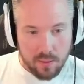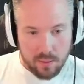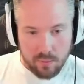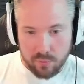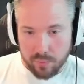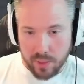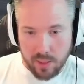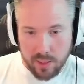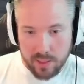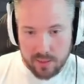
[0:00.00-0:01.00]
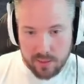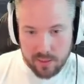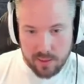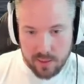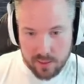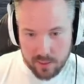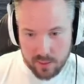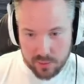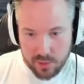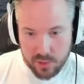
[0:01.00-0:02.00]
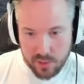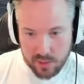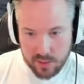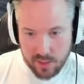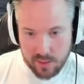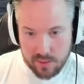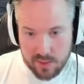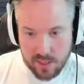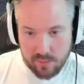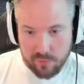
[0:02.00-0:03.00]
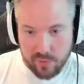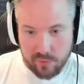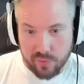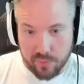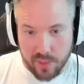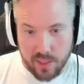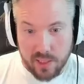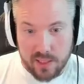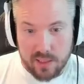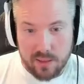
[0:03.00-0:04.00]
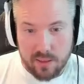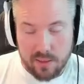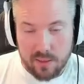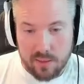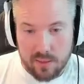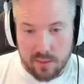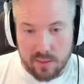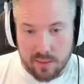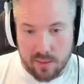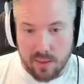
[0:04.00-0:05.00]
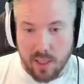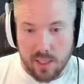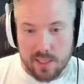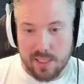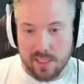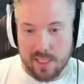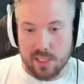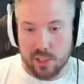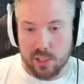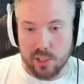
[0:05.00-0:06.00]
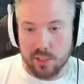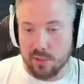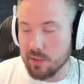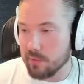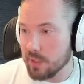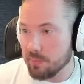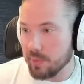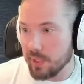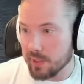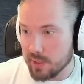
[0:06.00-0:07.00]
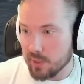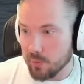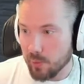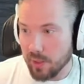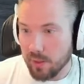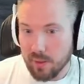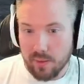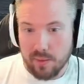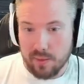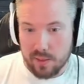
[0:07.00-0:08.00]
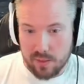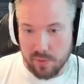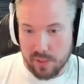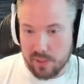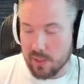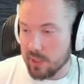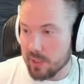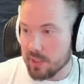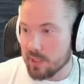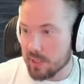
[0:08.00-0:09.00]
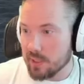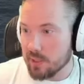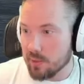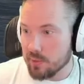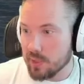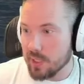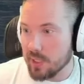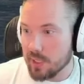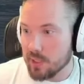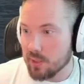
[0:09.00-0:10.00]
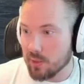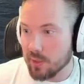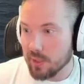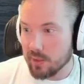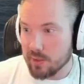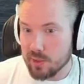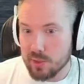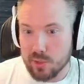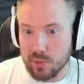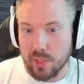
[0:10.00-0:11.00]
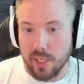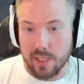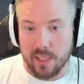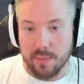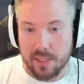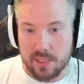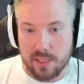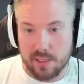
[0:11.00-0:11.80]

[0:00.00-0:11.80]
From behind? Oh shit, kind of the same thing from behind. Unless it has a shit ton of hidden plates, so this thing is gonna eat sits nose in and stern in so goddamn easily.